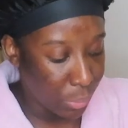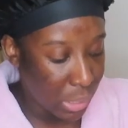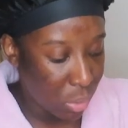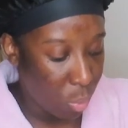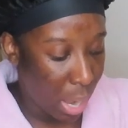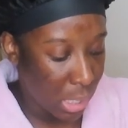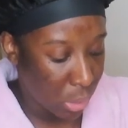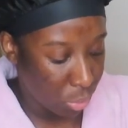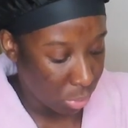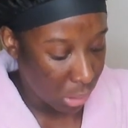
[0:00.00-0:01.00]
reason why
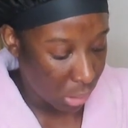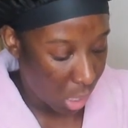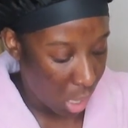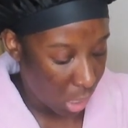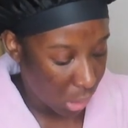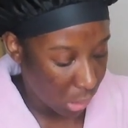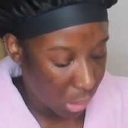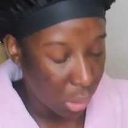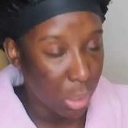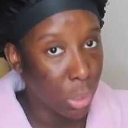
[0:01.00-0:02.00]
this restock
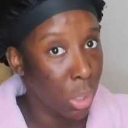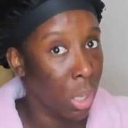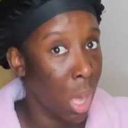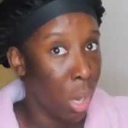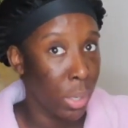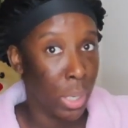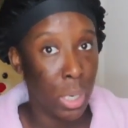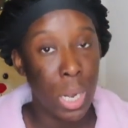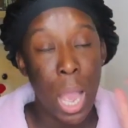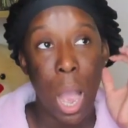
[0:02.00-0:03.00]
took a little
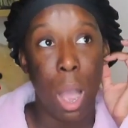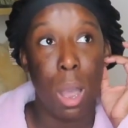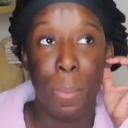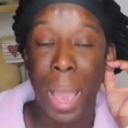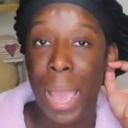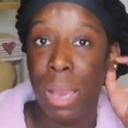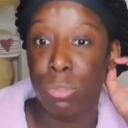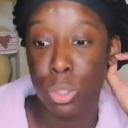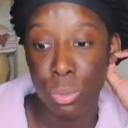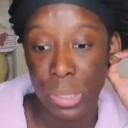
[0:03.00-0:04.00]
longer. I
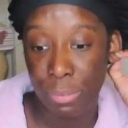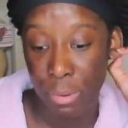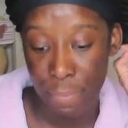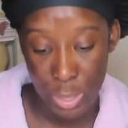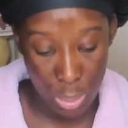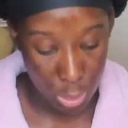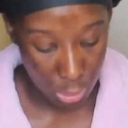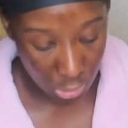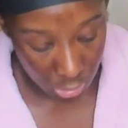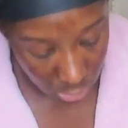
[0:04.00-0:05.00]
have two different
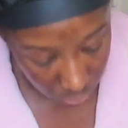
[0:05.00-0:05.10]
vendors.